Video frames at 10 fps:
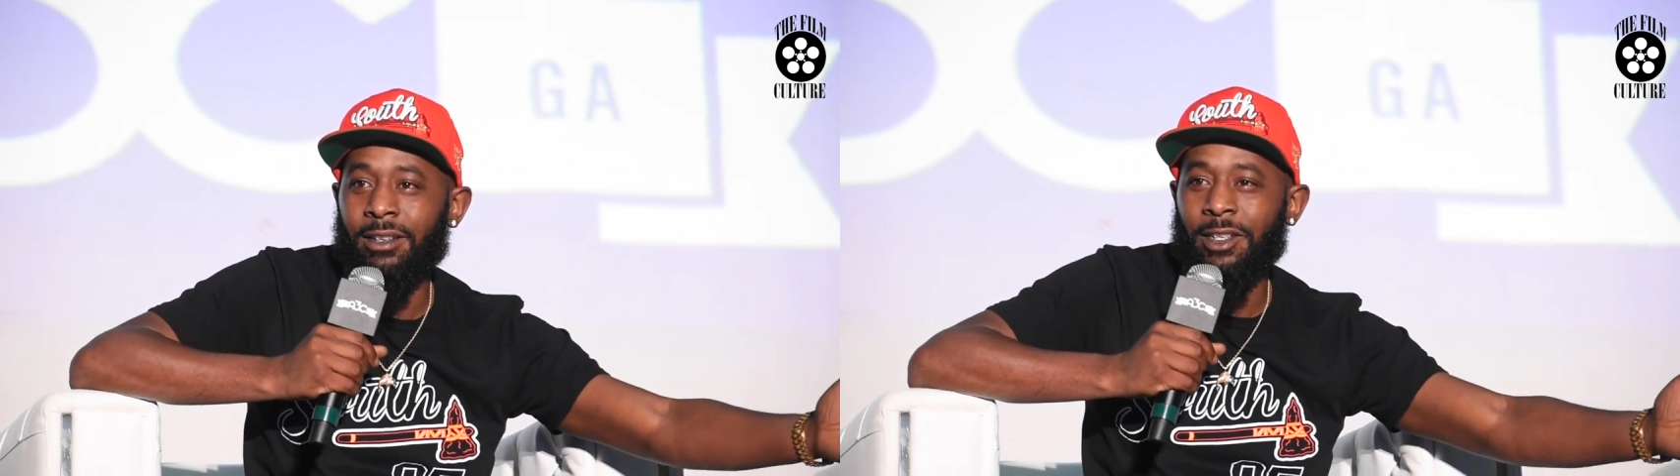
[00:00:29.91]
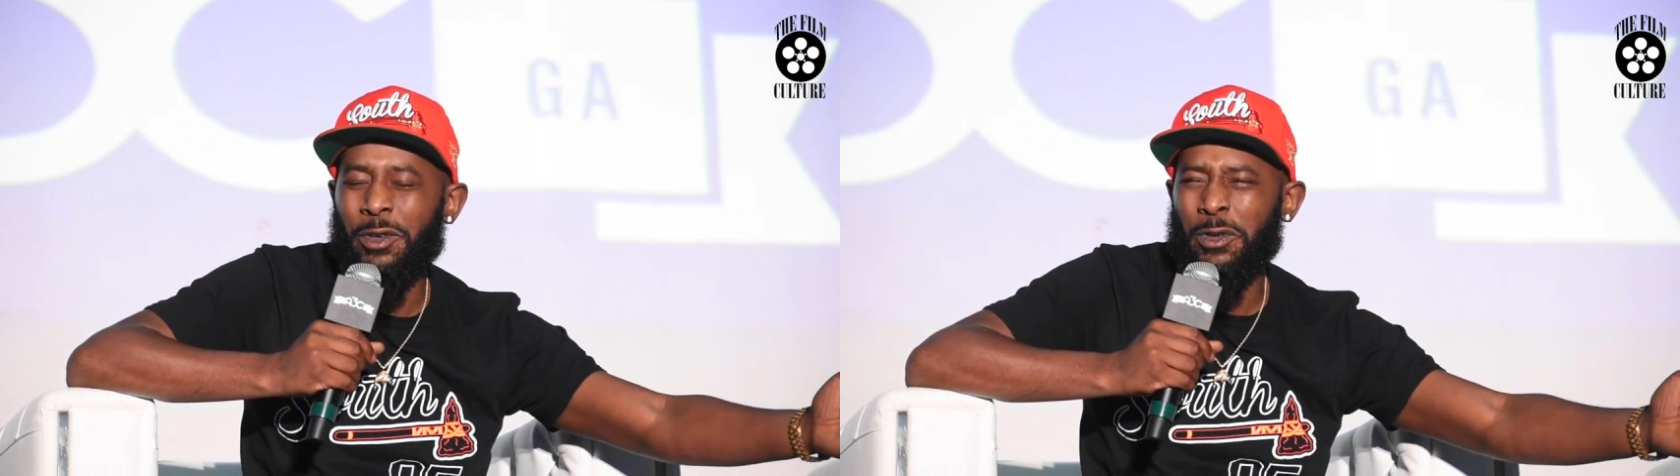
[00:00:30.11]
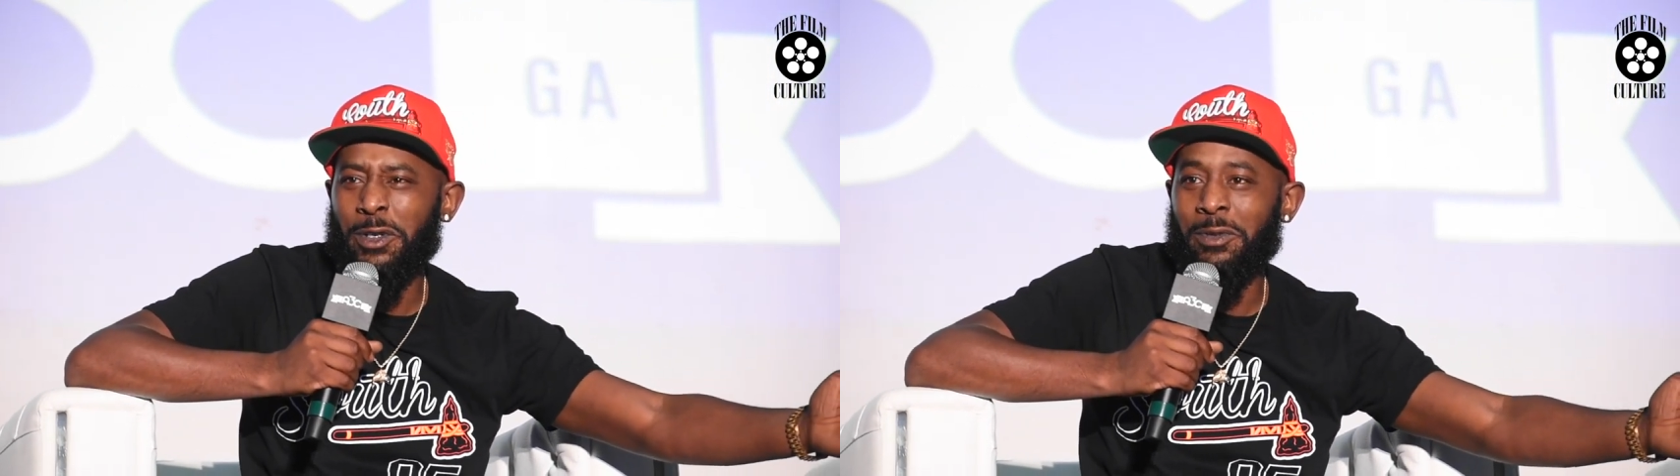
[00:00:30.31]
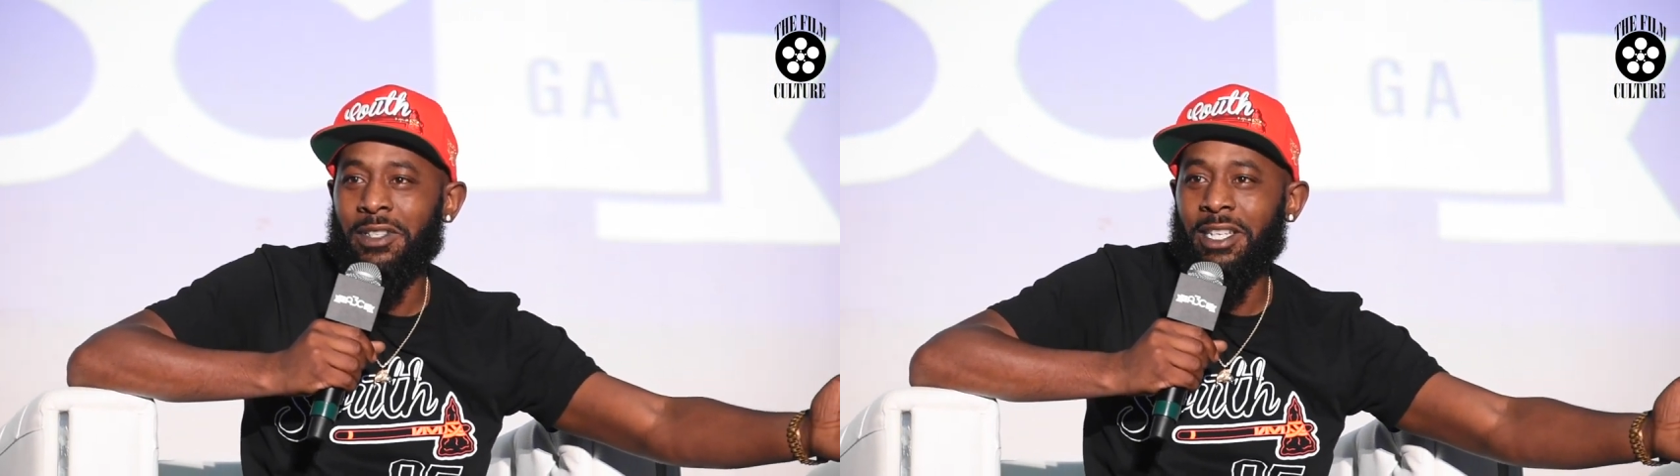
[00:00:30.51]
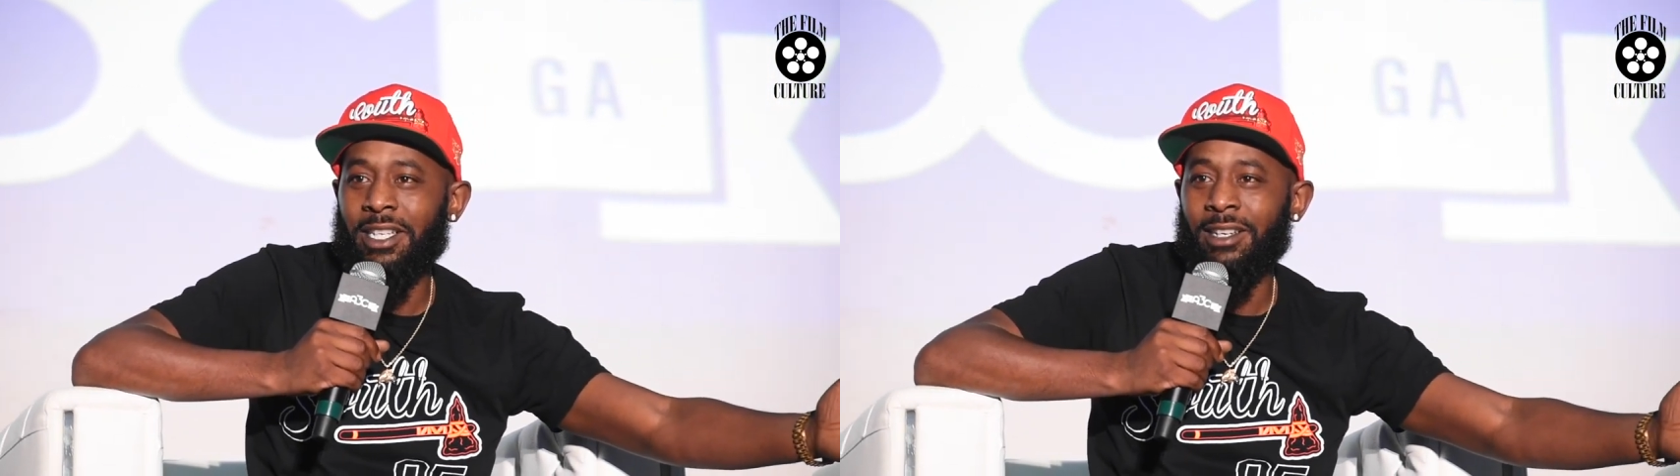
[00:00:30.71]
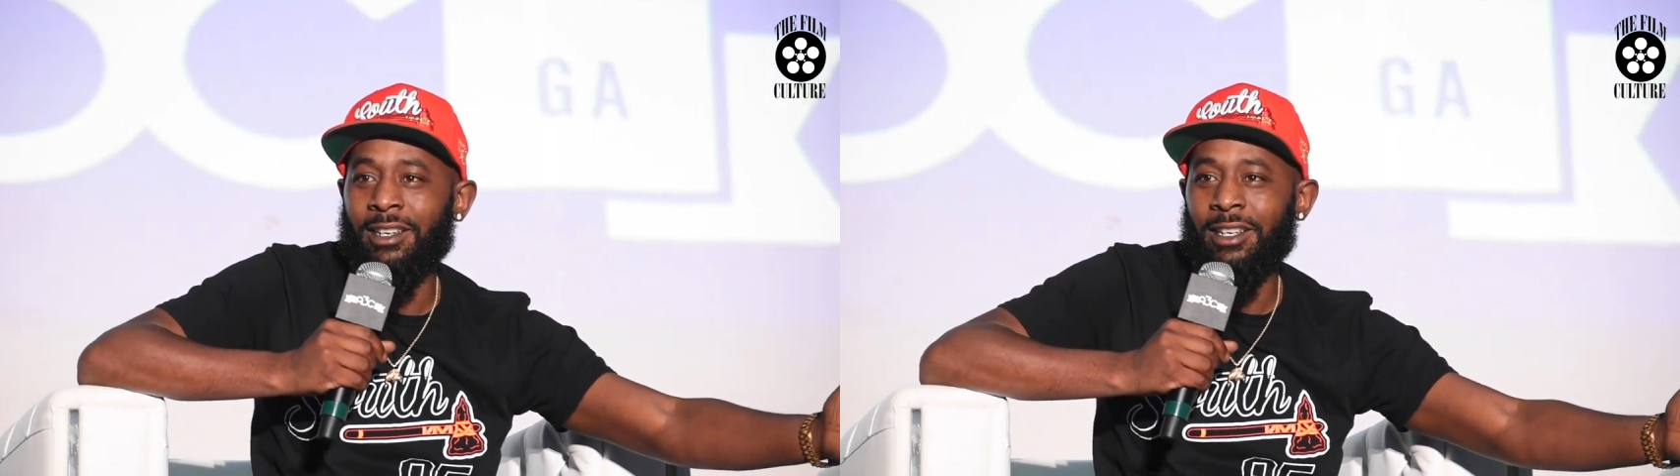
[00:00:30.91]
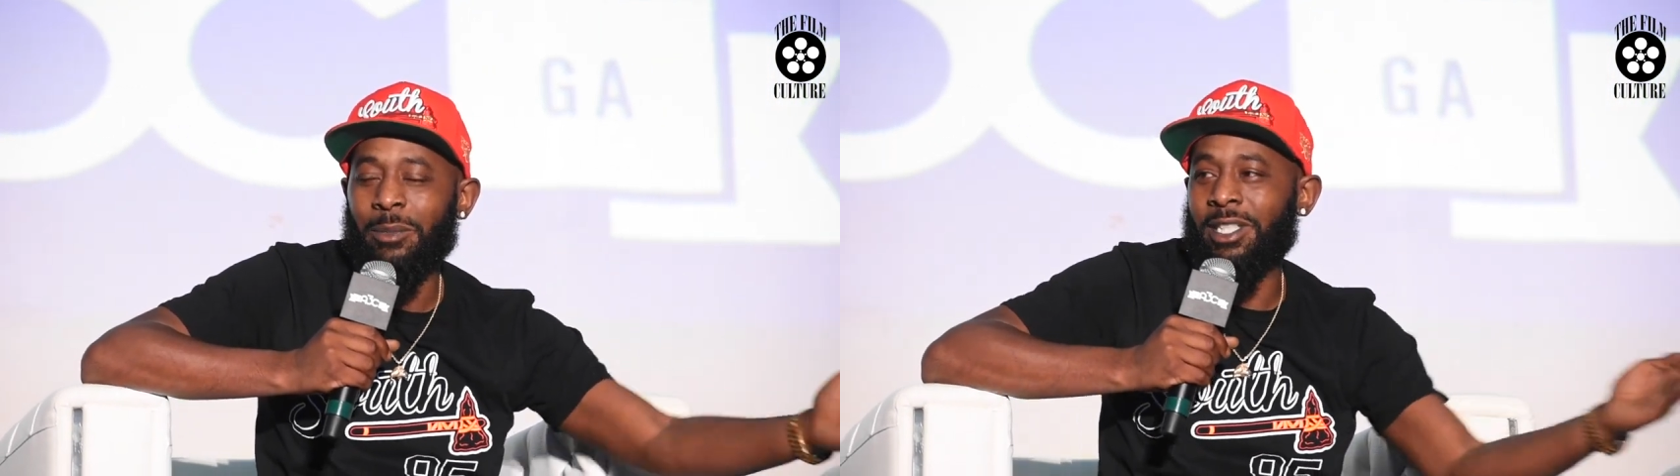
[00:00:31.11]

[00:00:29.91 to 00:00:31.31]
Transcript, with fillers: Right. You know what I'm saying?